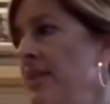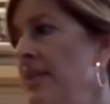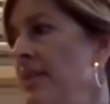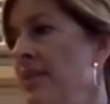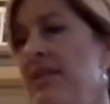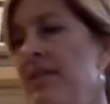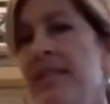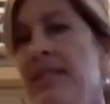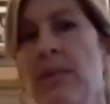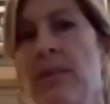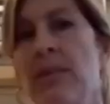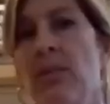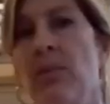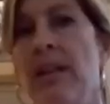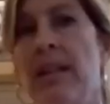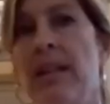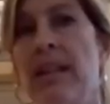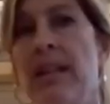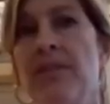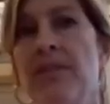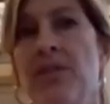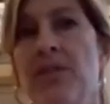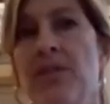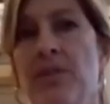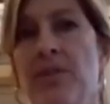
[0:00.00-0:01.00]
to see what
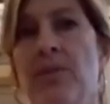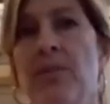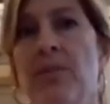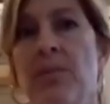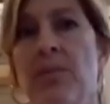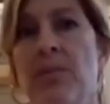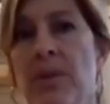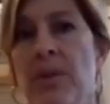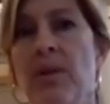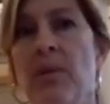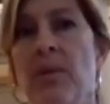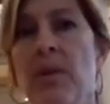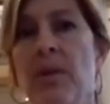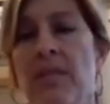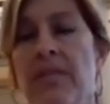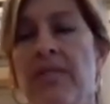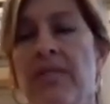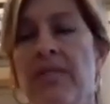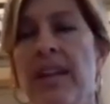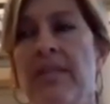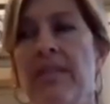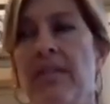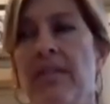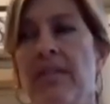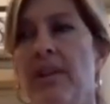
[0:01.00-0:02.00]
gives you you know what
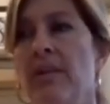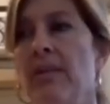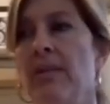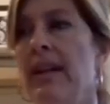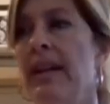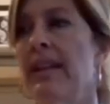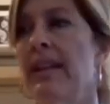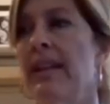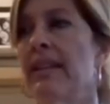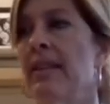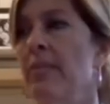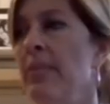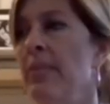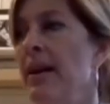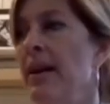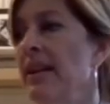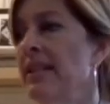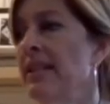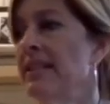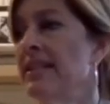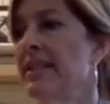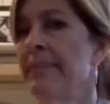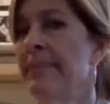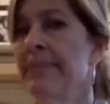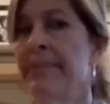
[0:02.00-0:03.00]
flavor you like the
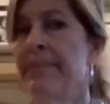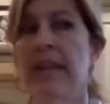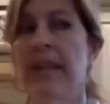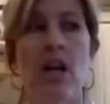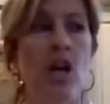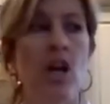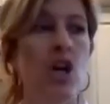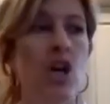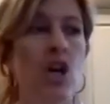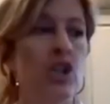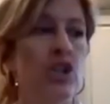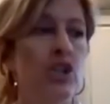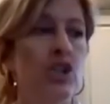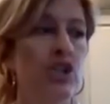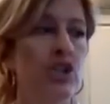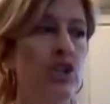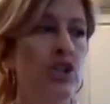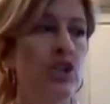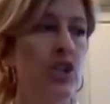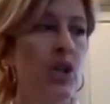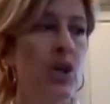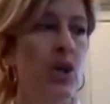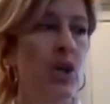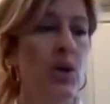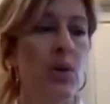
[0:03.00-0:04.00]
best
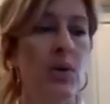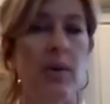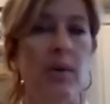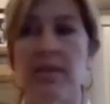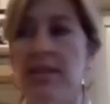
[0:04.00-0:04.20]
so I'm